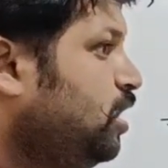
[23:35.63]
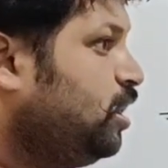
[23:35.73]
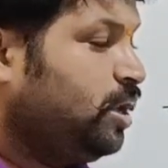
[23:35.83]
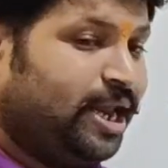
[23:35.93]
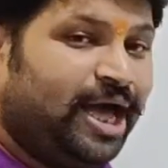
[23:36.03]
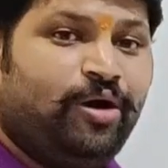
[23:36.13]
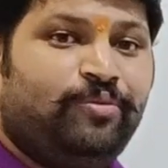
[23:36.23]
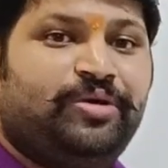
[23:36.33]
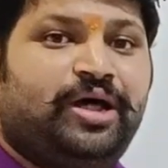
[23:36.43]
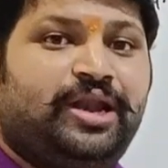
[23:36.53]
Now
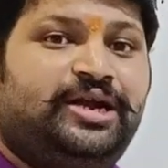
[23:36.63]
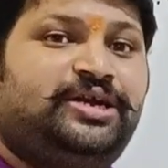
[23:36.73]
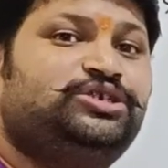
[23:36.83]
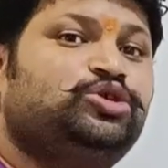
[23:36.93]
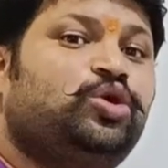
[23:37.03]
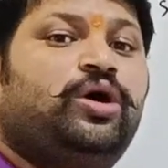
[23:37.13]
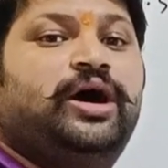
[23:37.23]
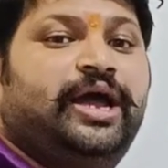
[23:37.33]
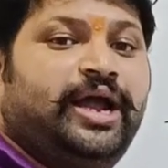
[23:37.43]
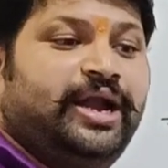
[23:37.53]
let us go
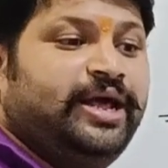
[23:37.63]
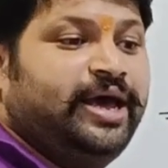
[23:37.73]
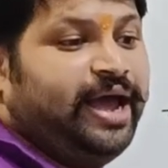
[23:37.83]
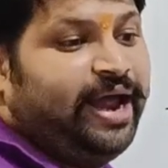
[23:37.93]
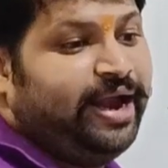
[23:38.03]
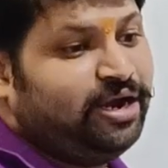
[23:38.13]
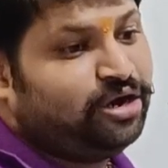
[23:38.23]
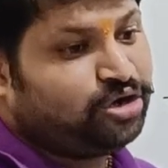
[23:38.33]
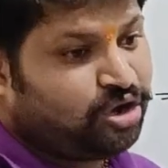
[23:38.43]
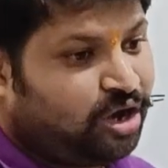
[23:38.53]
ahead and
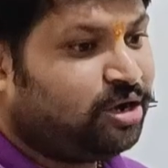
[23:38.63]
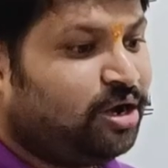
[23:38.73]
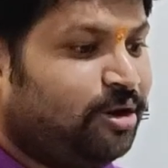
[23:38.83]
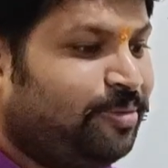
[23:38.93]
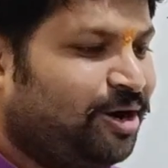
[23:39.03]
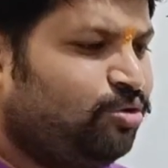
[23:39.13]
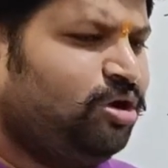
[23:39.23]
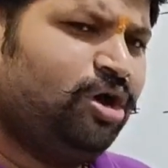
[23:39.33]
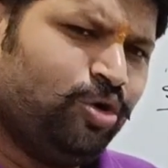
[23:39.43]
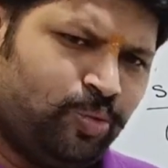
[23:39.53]
talk about
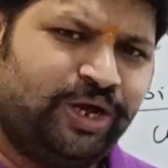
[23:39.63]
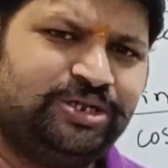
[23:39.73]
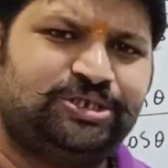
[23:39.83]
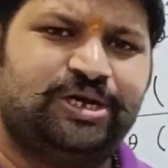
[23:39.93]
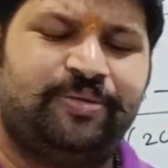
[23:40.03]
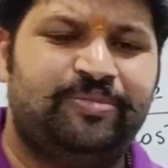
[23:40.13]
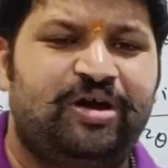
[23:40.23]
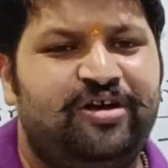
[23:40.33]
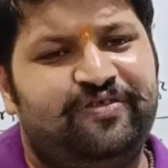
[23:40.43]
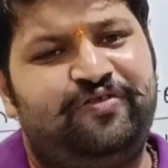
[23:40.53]
one sum
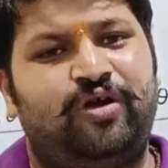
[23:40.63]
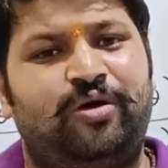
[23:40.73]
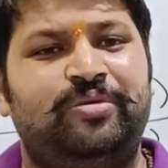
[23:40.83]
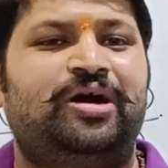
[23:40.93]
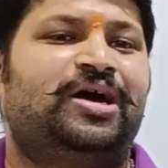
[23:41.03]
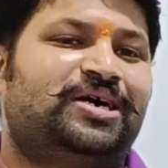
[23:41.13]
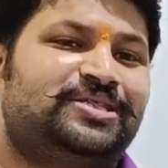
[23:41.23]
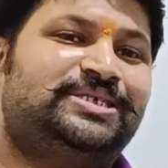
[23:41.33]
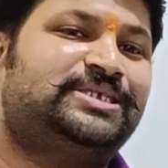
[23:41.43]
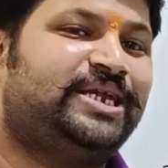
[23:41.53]
from the
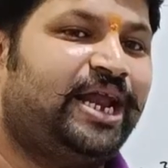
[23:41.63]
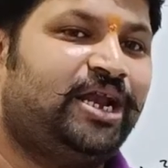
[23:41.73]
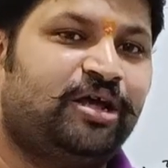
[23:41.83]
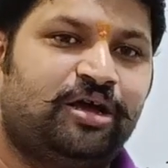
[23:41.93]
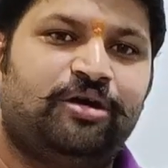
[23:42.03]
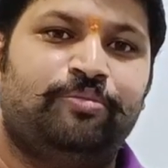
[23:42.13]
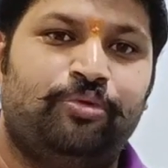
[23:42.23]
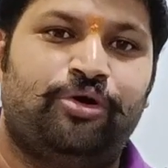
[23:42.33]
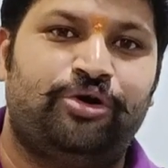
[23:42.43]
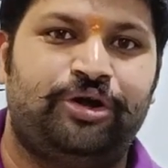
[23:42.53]
State
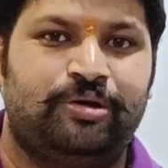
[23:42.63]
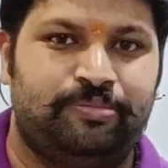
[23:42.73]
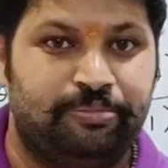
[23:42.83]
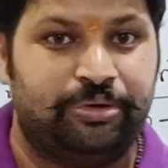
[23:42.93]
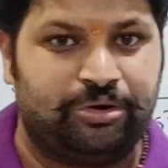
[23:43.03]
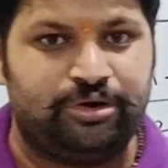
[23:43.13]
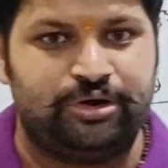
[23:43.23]
Board book.